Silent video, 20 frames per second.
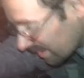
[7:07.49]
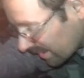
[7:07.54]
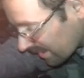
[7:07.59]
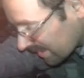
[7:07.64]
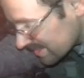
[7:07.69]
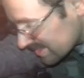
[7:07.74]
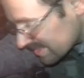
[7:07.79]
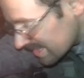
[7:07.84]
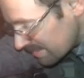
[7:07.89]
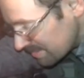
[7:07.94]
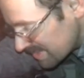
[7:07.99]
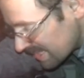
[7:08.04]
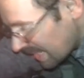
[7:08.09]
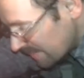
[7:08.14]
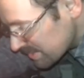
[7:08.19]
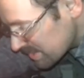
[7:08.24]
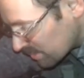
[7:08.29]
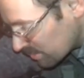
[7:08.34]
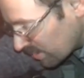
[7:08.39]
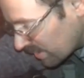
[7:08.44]
because
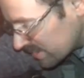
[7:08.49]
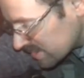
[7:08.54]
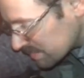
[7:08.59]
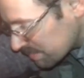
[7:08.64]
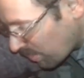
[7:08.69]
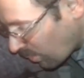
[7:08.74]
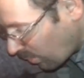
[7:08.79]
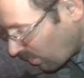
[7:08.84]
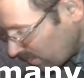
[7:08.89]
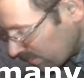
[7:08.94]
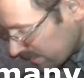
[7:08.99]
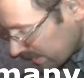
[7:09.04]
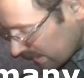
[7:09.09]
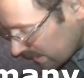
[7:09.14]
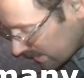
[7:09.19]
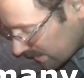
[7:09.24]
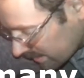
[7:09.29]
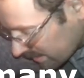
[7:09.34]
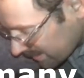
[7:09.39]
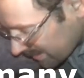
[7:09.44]
sometimes it runs poorly
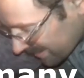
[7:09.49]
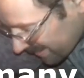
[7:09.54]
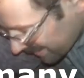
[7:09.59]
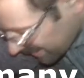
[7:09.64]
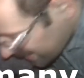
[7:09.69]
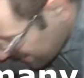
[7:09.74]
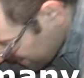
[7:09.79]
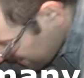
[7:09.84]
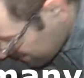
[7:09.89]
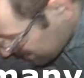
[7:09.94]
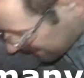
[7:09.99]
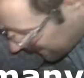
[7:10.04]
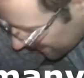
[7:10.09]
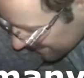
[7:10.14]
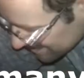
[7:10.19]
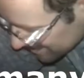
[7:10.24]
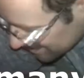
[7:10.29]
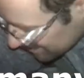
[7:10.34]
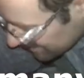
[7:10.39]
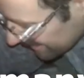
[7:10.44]

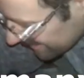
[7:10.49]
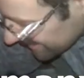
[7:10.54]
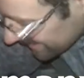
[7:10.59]
because you didn't